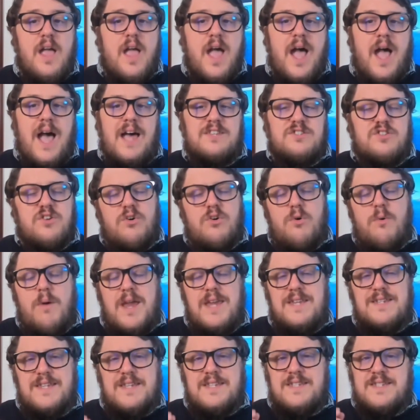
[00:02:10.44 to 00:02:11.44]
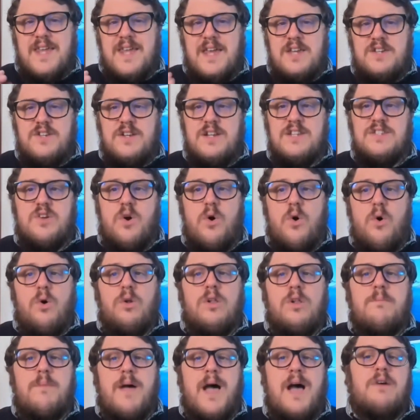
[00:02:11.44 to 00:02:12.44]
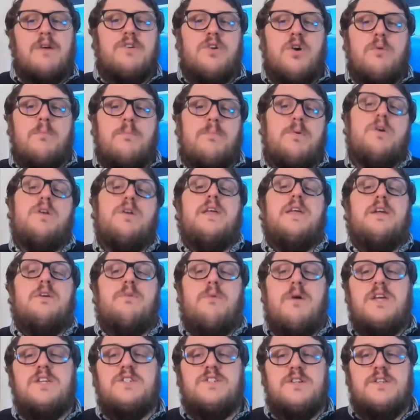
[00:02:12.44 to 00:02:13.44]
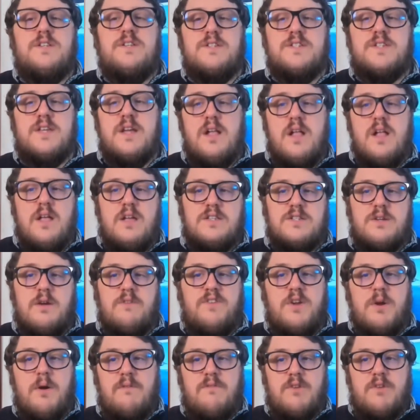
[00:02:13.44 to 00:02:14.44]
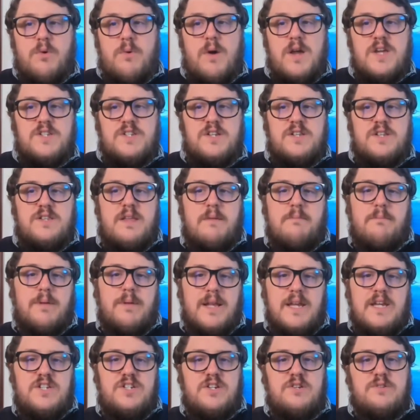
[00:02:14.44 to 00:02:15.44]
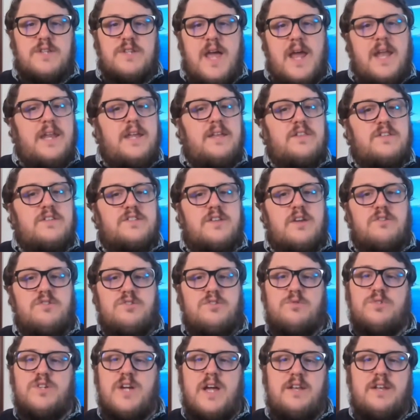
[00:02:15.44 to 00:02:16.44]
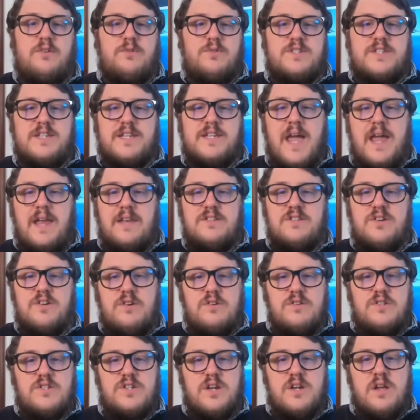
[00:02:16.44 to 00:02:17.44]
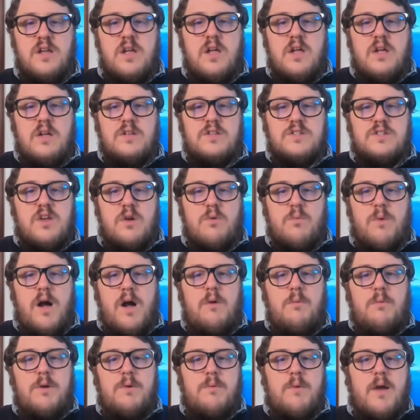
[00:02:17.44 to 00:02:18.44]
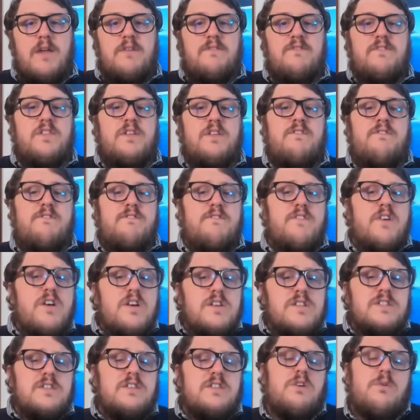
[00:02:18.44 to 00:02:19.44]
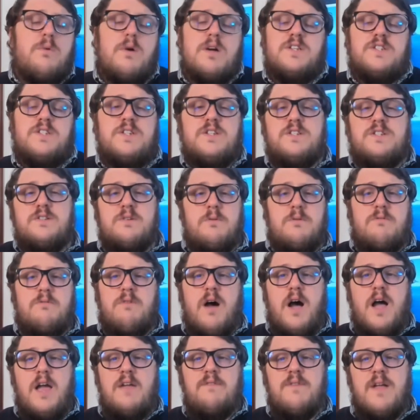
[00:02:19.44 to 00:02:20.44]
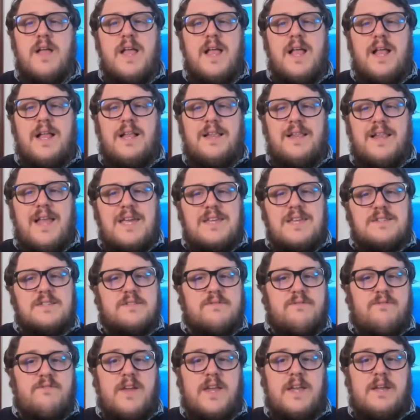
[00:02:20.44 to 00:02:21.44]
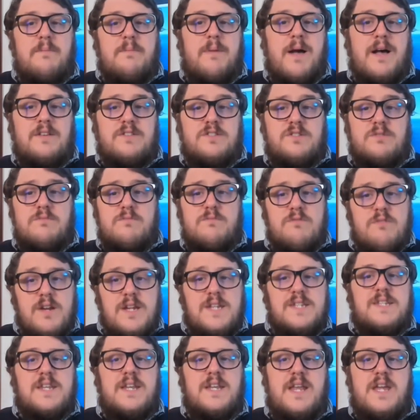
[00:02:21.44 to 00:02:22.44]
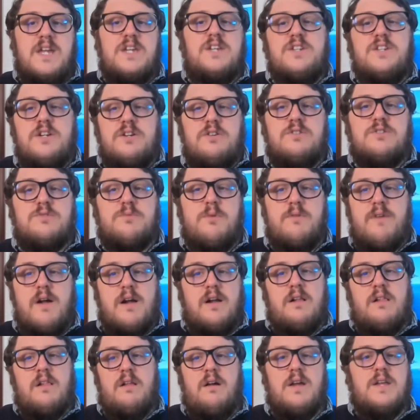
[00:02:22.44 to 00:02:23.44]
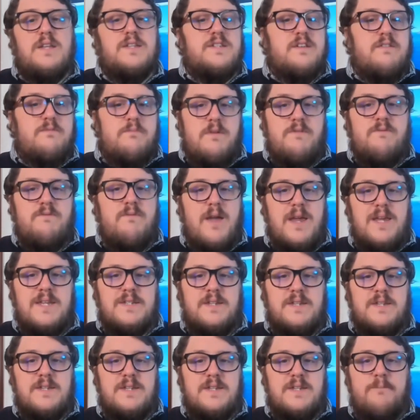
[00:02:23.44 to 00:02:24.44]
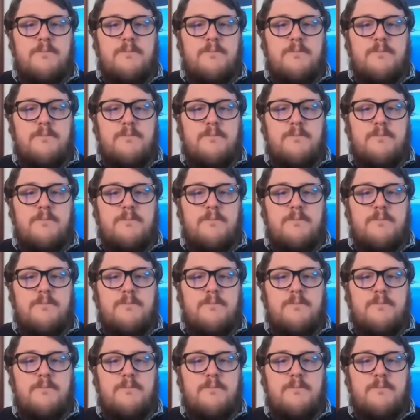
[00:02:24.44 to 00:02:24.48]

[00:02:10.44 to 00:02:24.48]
As always, this session is all about your burning questions. So if you have a question, then please use any of the social channels to get in touch. So while we wait for the first of the questions to arrive, let's think about some recent issues with our clients have been facing.